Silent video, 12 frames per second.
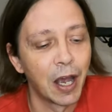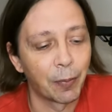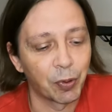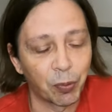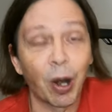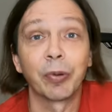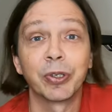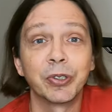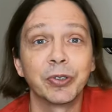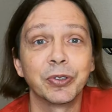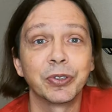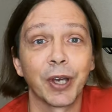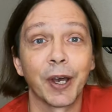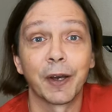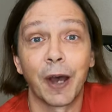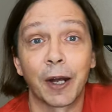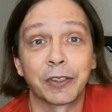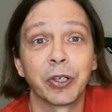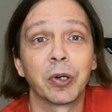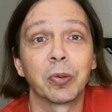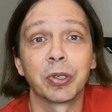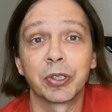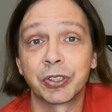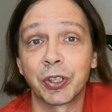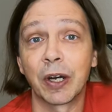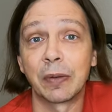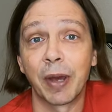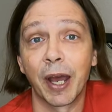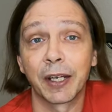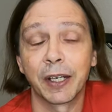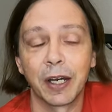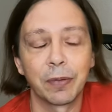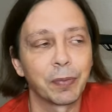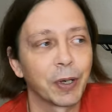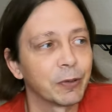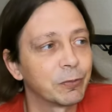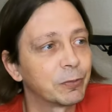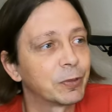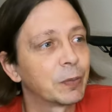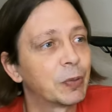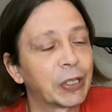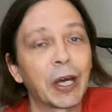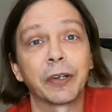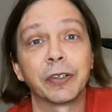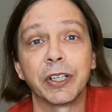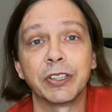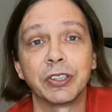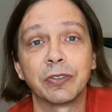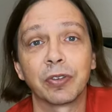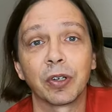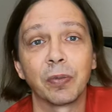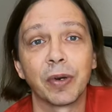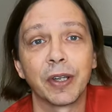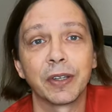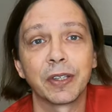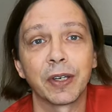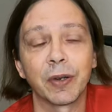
I'm gonna probably use October to train back up. I've been kind of lazy for a month.